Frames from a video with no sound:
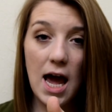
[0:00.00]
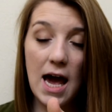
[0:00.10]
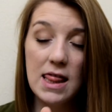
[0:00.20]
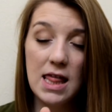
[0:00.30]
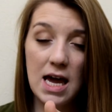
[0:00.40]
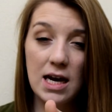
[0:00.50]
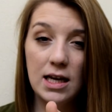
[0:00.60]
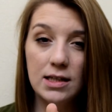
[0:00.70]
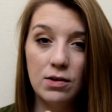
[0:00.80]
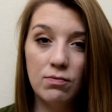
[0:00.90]
and then
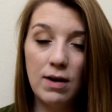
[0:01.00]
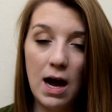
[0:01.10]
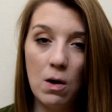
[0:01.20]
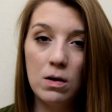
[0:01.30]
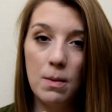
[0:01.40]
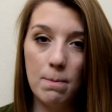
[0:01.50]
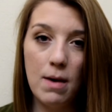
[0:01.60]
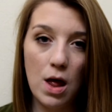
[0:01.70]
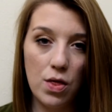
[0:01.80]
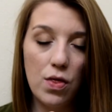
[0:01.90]
it's around
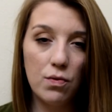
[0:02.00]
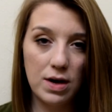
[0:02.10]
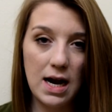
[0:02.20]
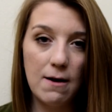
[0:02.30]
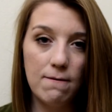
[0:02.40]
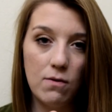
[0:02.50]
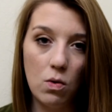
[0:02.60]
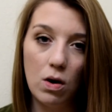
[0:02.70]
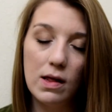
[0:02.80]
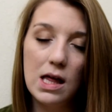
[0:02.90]
month 3 and
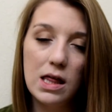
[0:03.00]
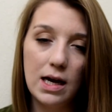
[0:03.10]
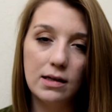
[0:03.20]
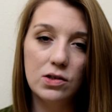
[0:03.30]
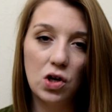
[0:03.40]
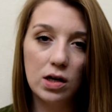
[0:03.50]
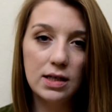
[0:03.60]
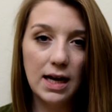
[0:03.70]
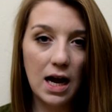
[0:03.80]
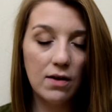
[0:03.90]
4 that things start
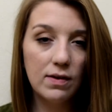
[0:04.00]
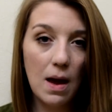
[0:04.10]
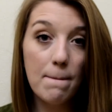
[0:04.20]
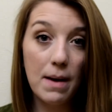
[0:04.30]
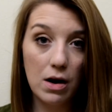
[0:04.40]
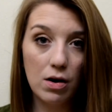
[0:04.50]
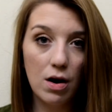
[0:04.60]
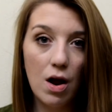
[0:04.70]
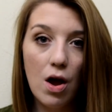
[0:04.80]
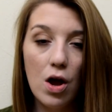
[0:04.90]
to kind of get better.